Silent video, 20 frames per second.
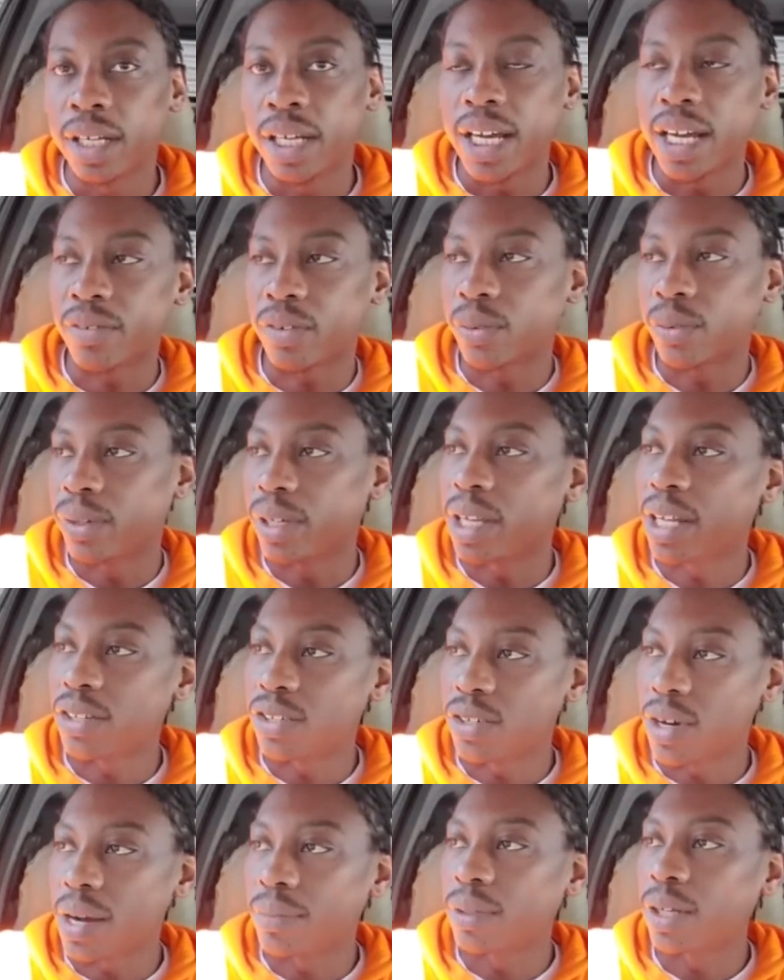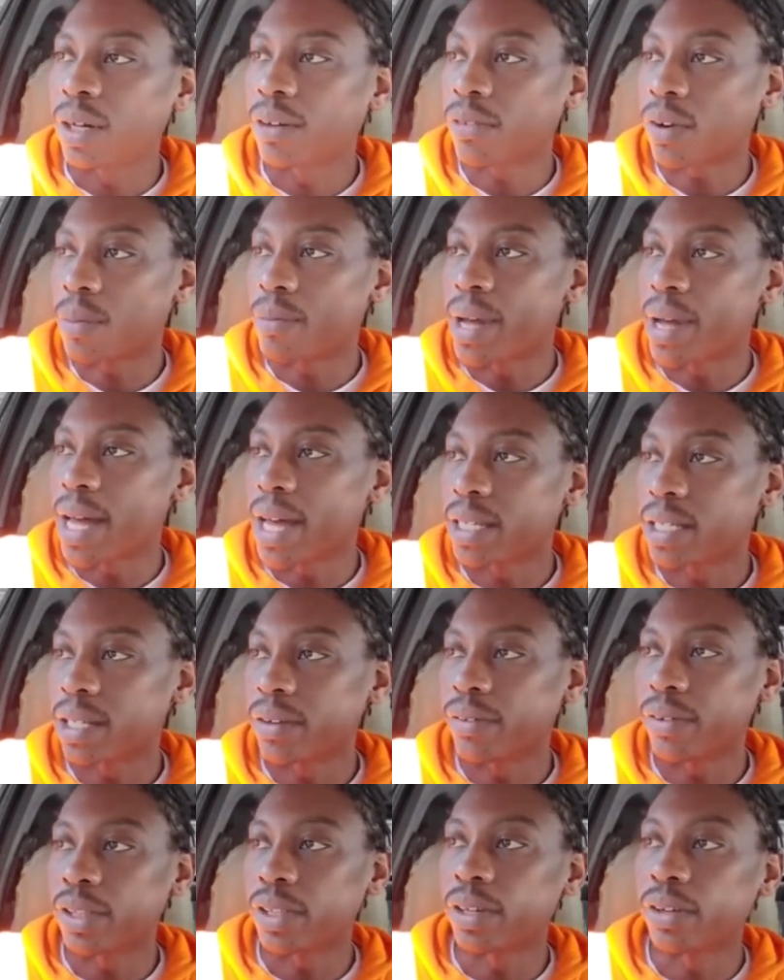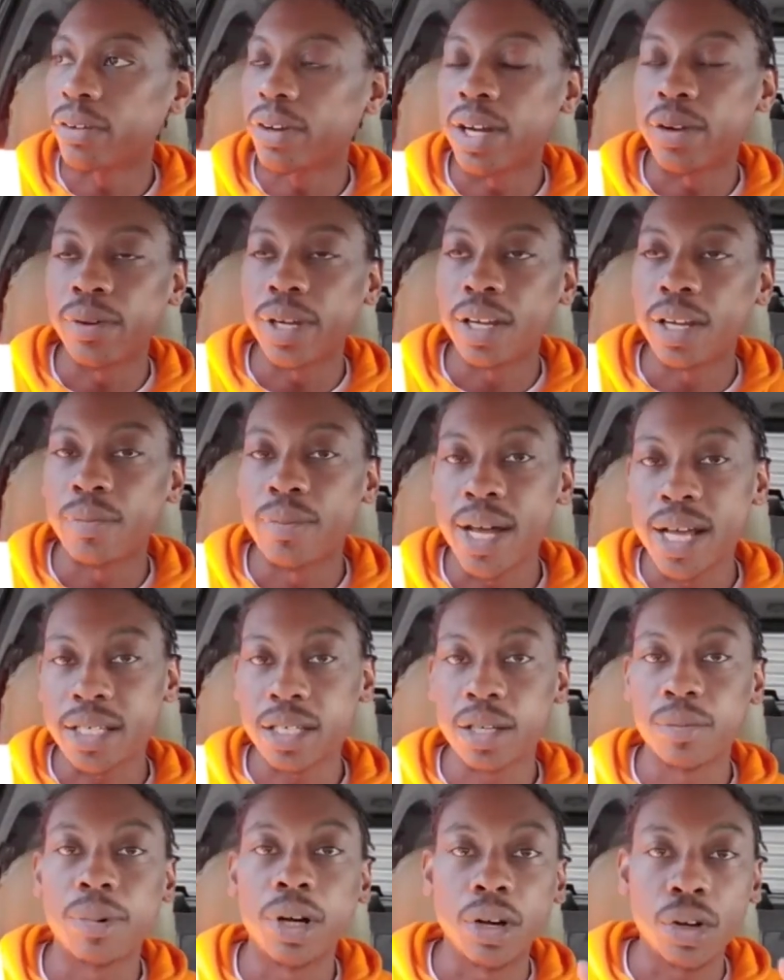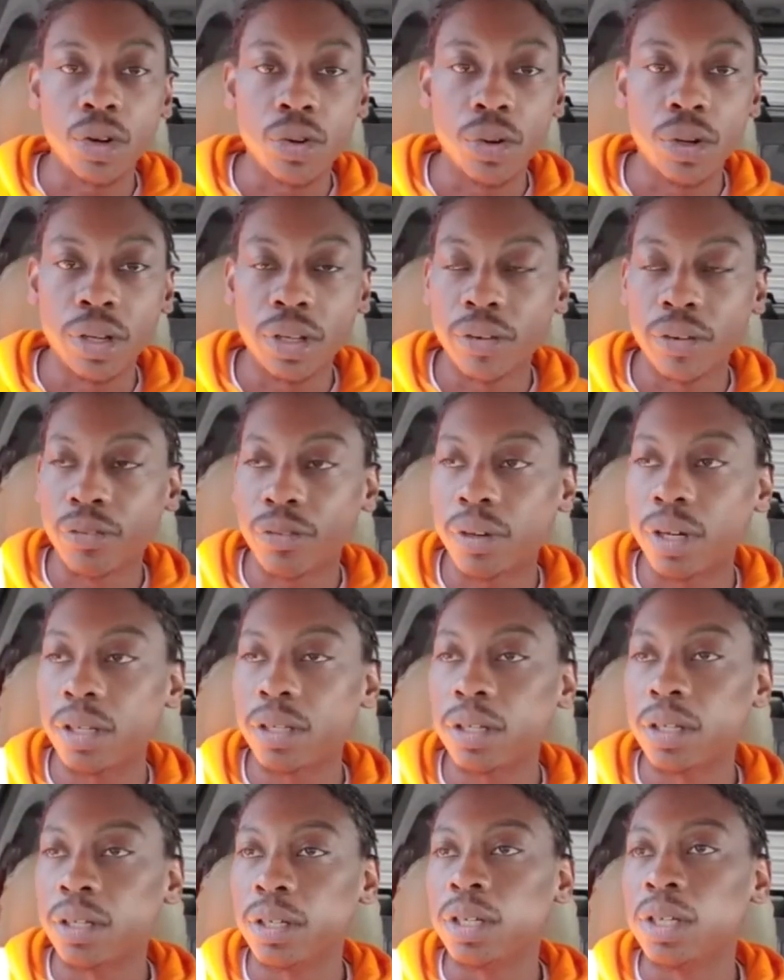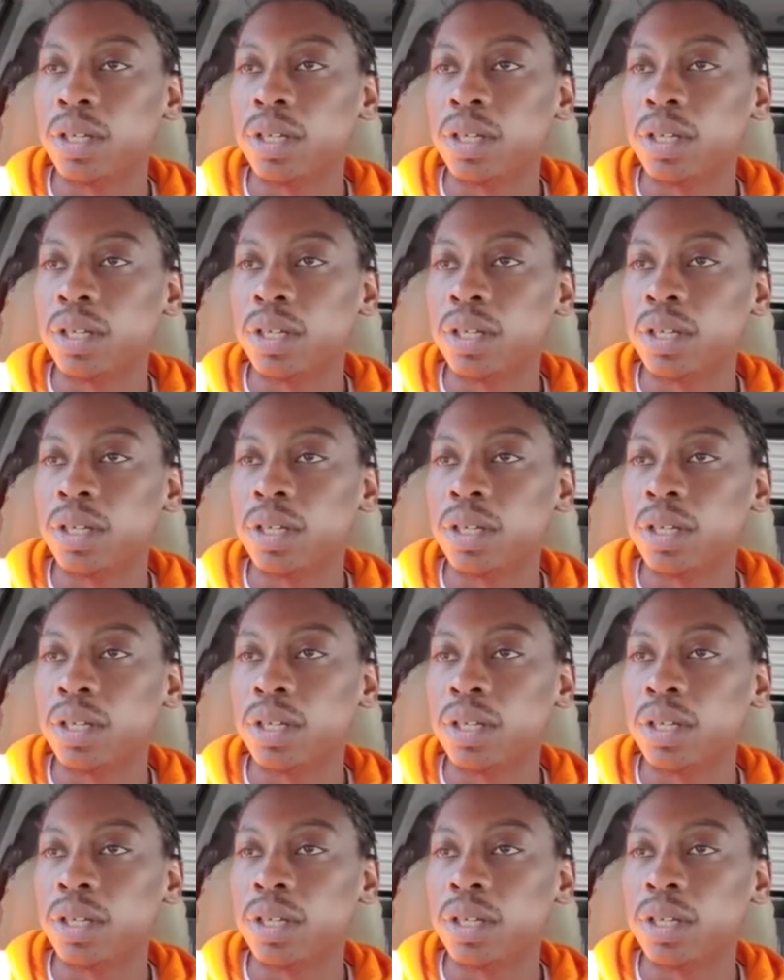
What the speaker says: after we had dropped off our bags and everything, right? We had a basketball court in the front,